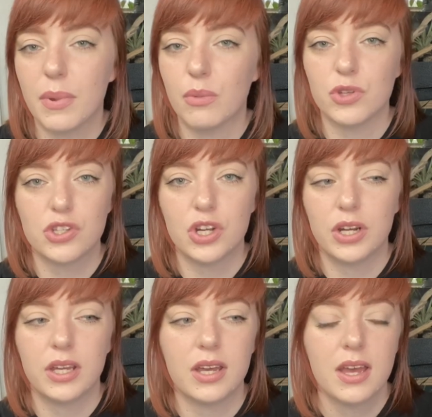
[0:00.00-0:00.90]
It was
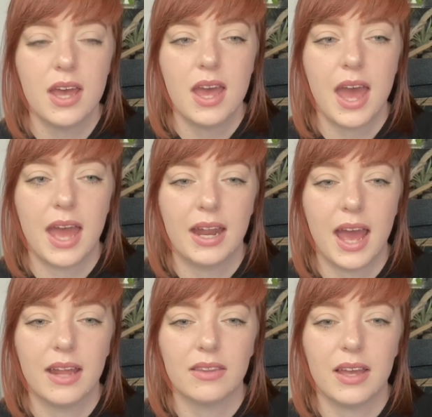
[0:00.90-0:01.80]
dirty and
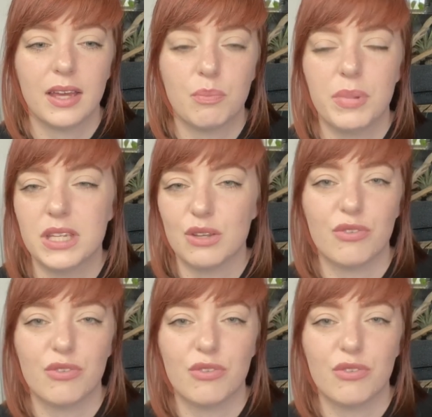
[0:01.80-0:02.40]
had like bits